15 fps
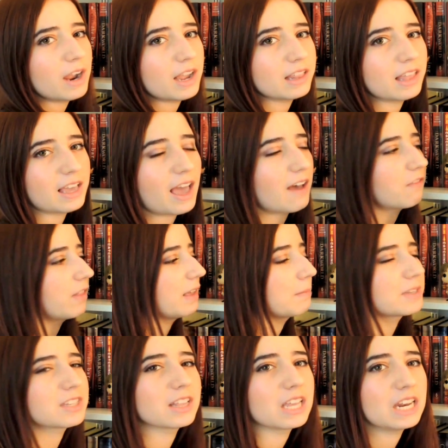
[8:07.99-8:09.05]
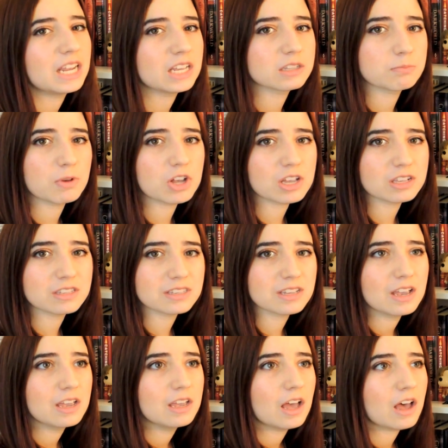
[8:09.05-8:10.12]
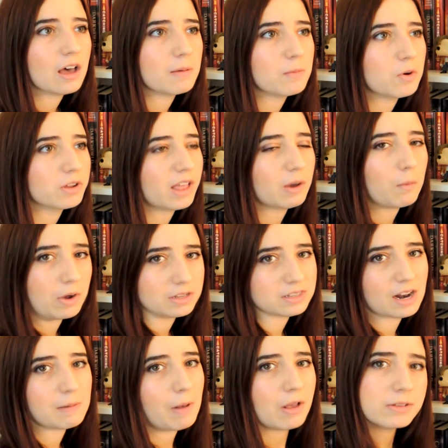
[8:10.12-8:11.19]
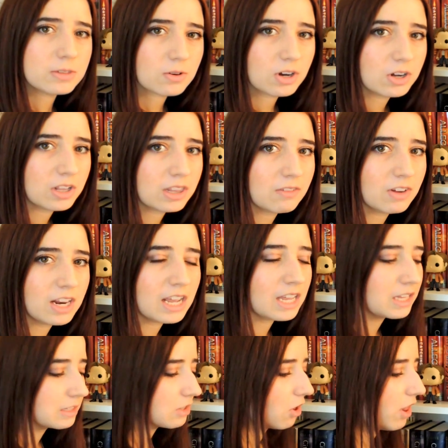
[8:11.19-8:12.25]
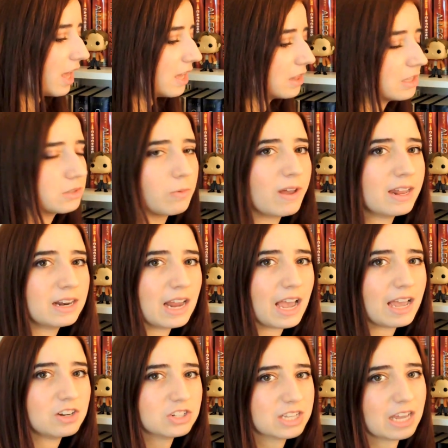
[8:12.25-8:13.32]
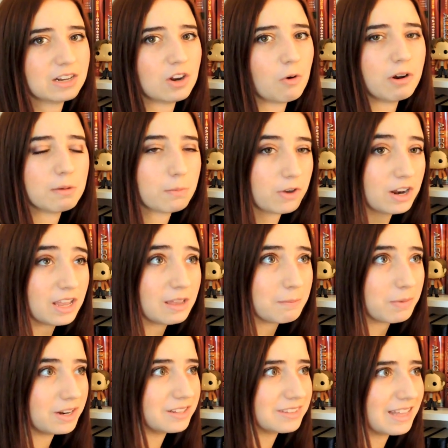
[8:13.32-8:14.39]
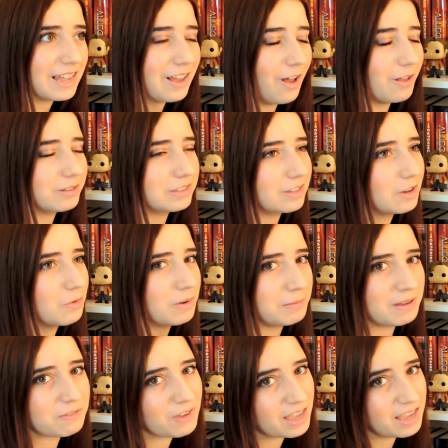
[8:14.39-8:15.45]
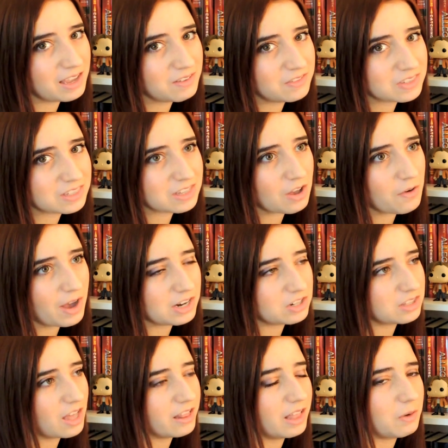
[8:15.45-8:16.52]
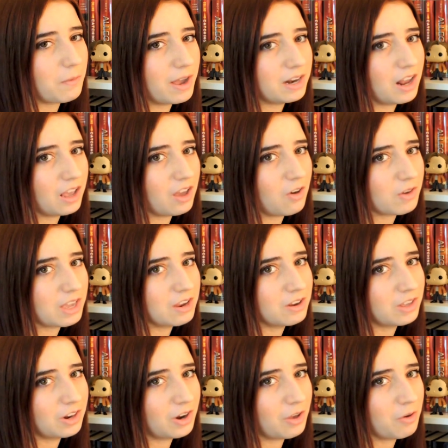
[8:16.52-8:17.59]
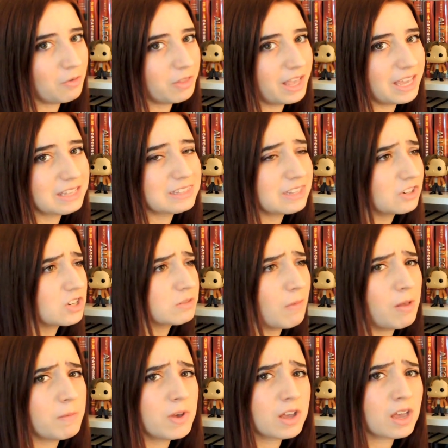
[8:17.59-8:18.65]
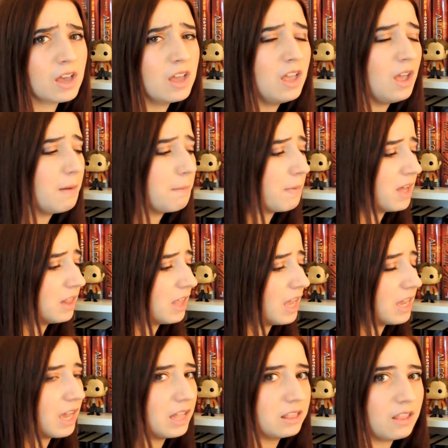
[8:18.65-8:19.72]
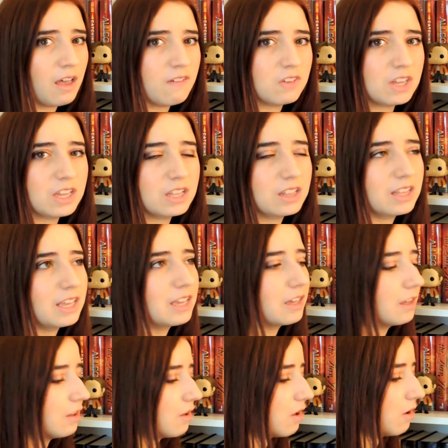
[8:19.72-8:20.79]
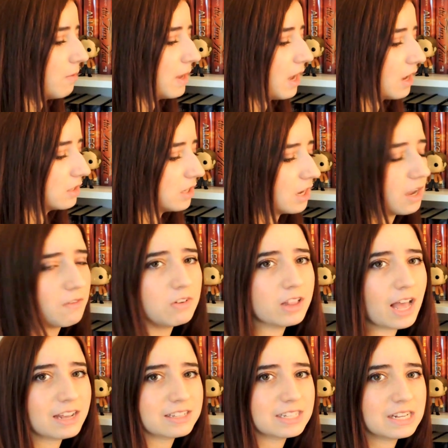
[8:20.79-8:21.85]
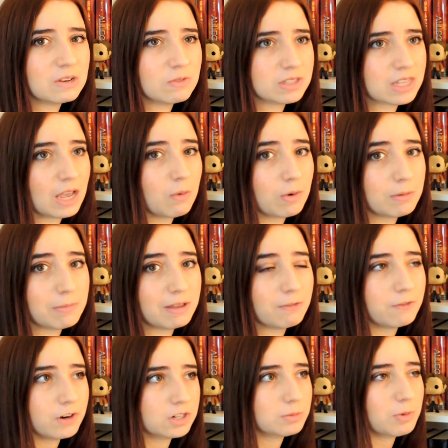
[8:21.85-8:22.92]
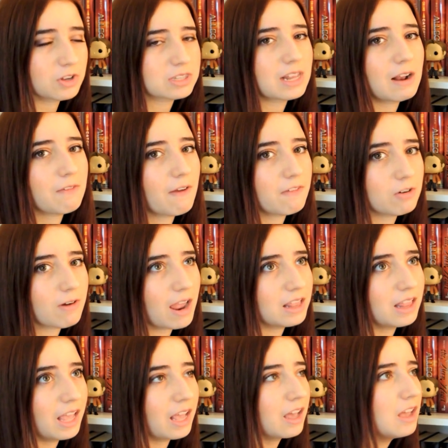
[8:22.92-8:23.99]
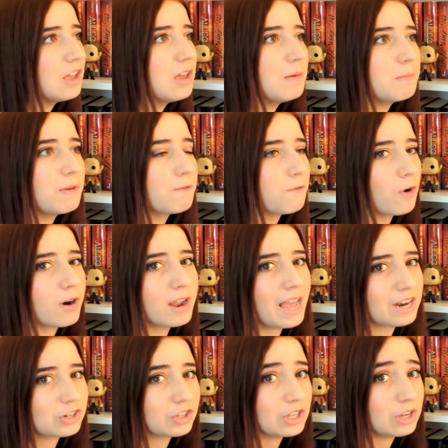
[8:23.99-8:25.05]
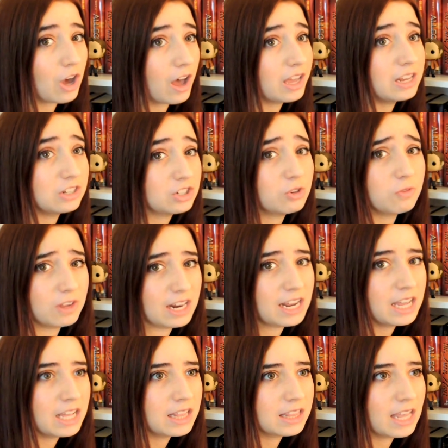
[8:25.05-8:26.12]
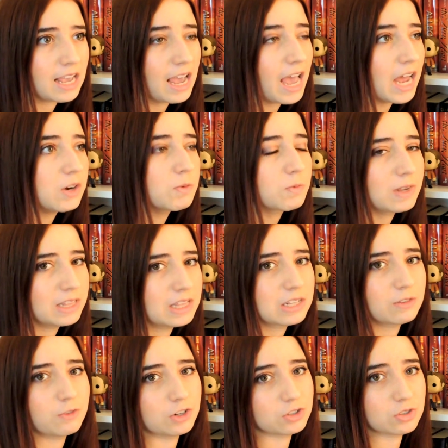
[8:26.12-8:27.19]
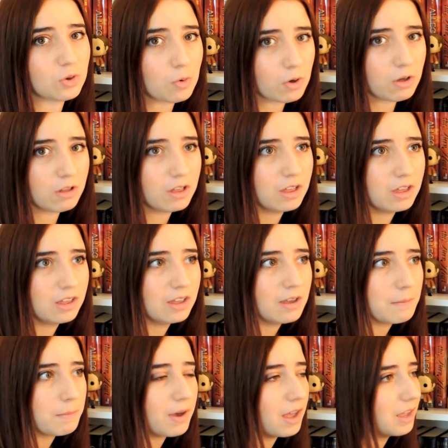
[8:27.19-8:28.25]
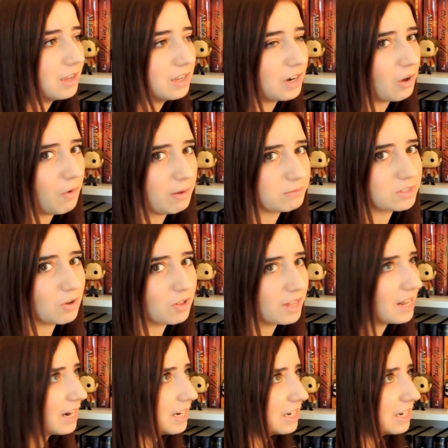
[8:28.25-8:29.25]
where I like have like miscellaneous books, or like ones that I'm also currently reading. So like this one, I just had nowhere to put it, but it's like also one of my faves, so I just thought like why not go here, you know? Like it's such a small book, but like I love it. Like, oh my god, Tuck Everlasting was like one of my first books that I've ever read. Like before I actually got into reading, like I had to read this for school, but you know, I'm so glad